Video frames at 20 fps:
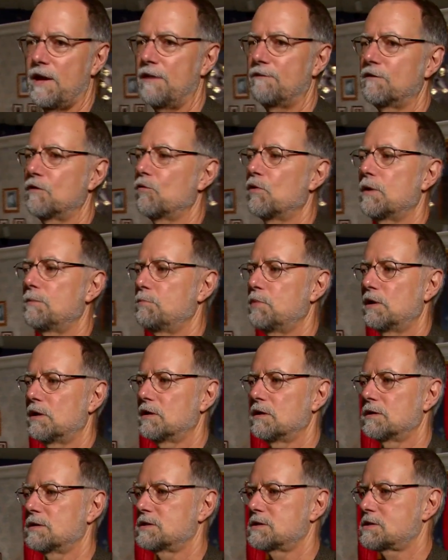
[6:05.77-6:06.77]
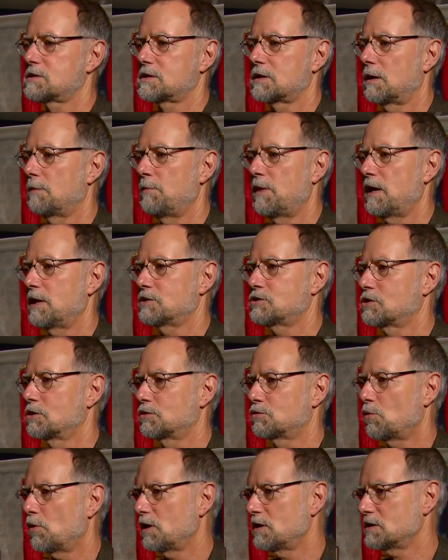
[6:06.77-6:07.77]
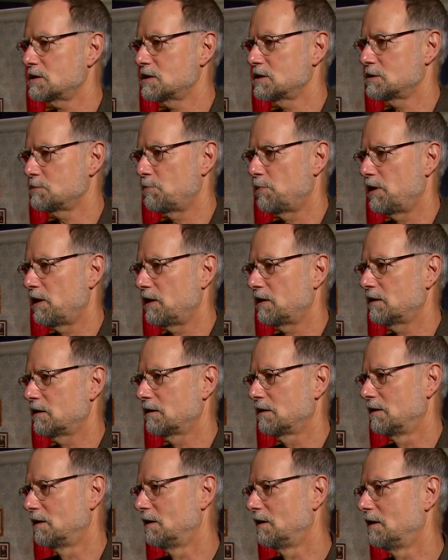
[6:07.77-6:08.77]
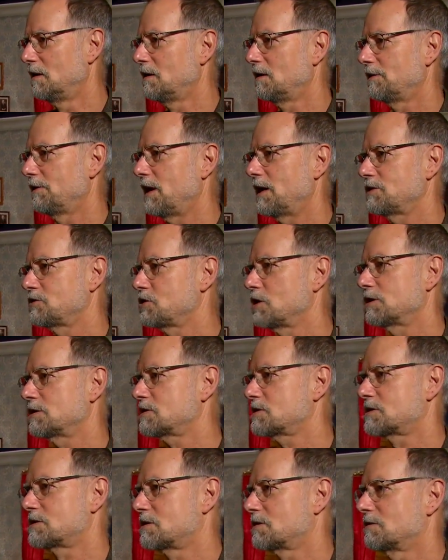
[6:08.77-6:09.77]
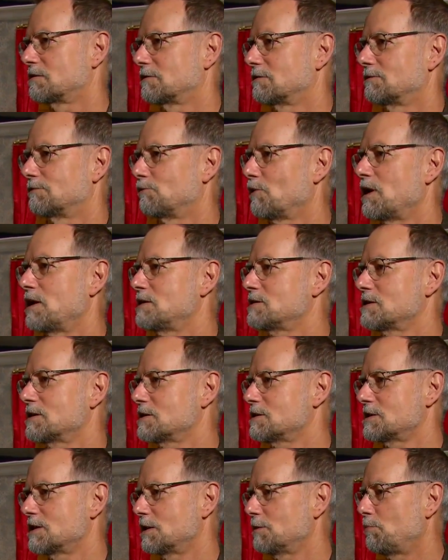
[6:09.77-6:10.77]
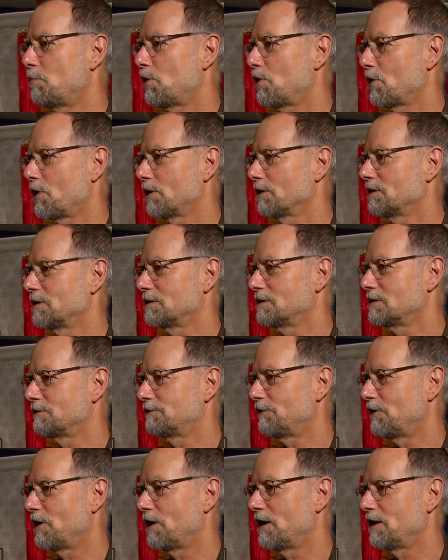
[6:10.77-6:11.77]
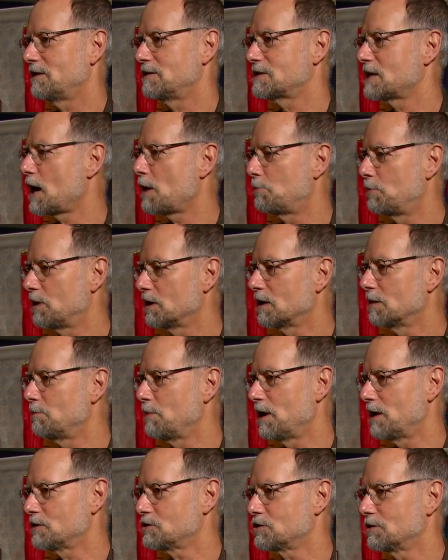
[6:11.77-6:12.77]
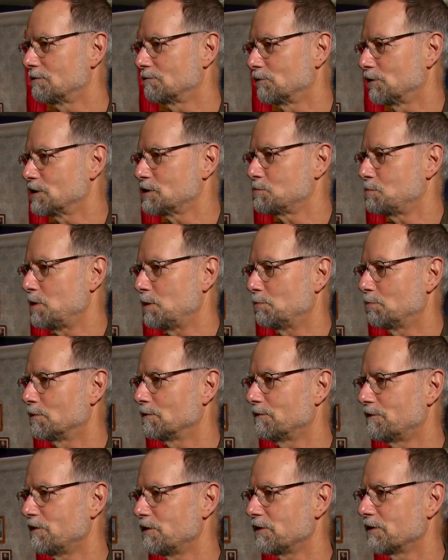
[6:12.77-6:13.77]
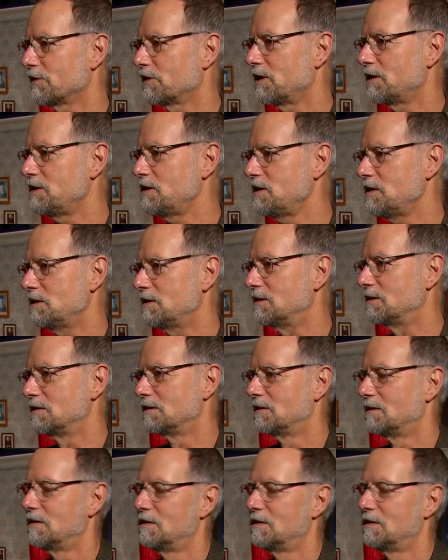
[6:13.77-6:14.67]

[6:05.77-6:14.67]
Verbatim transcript: If everyone builds a mansion twice as big, that just raises the bar that defines how big a mansion rich people feel they need.